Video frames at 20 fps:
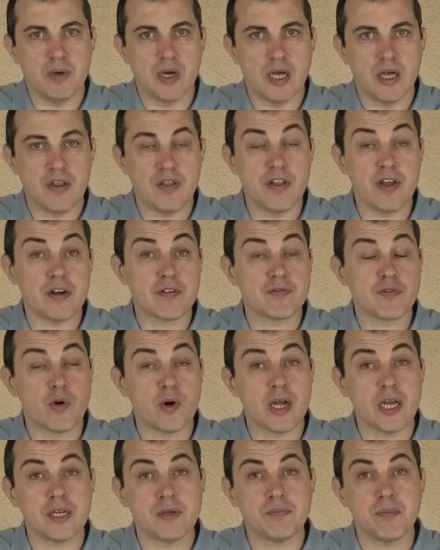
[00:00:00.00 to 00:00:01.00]

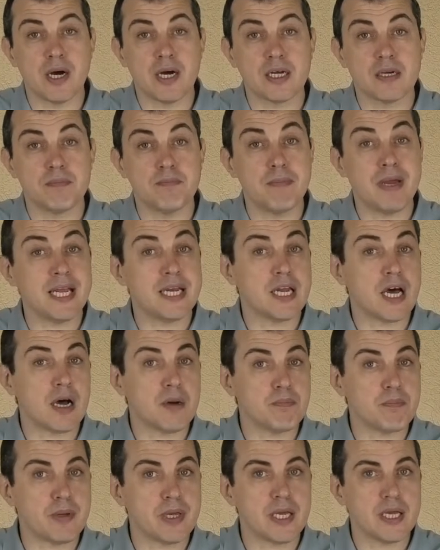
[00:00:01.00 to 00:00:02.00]
therefore it may
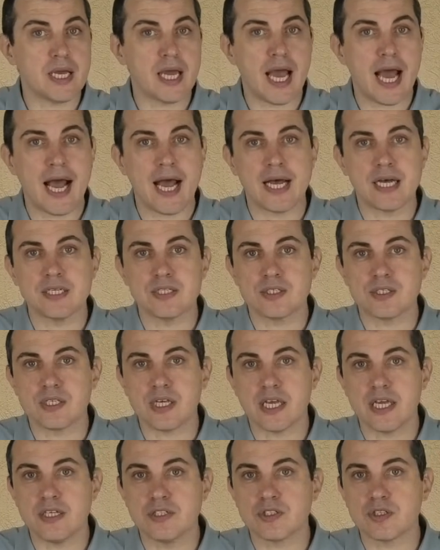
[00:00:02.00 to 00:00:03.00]
not be as
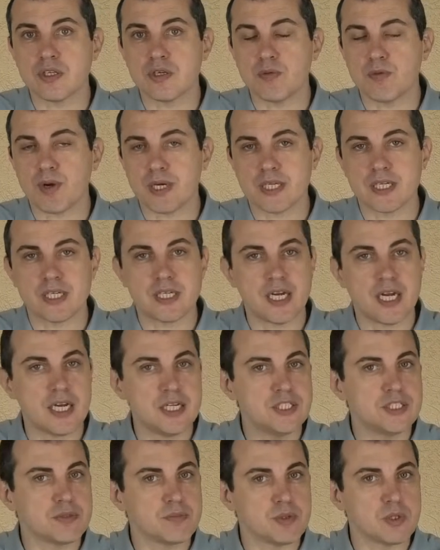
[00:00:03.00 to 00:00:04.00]
easily
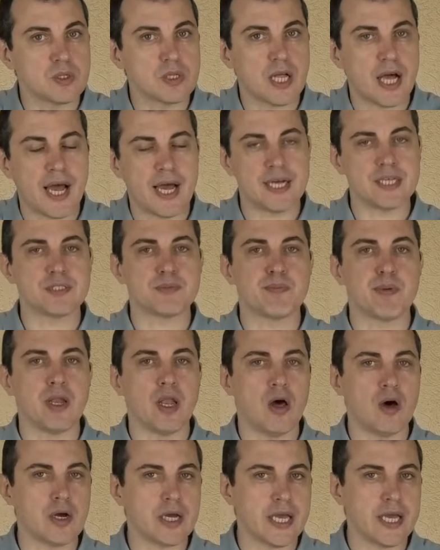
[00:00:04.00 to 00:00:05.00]
recognizable as
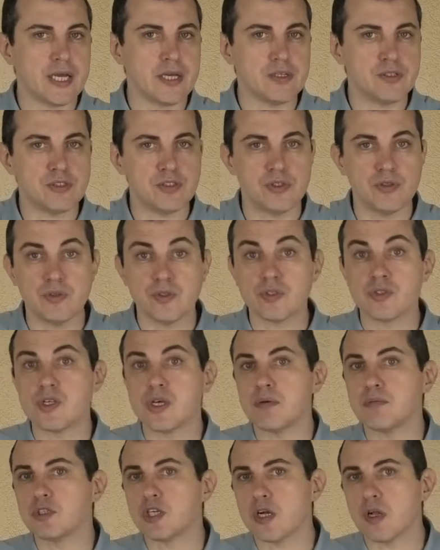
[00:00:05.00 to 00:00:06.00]
belonging to the
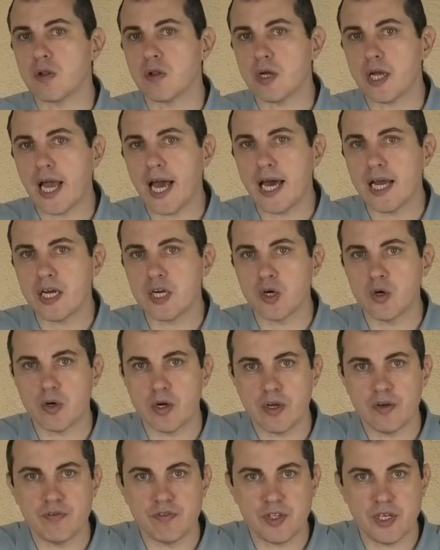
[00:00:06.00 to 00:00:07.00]
same general
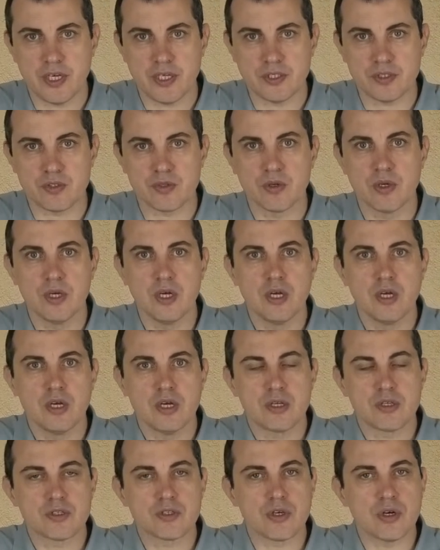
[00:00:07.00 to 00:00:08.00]
category of things.
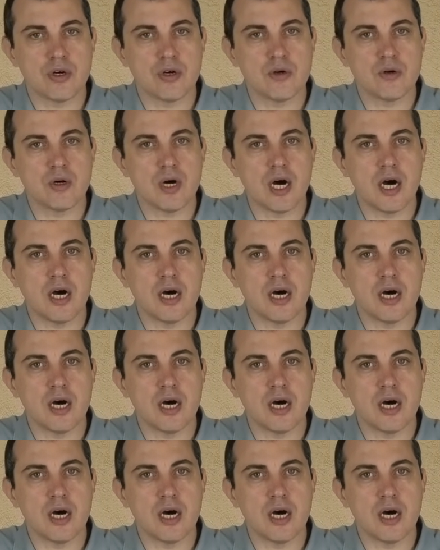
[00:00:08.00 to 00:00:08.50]
So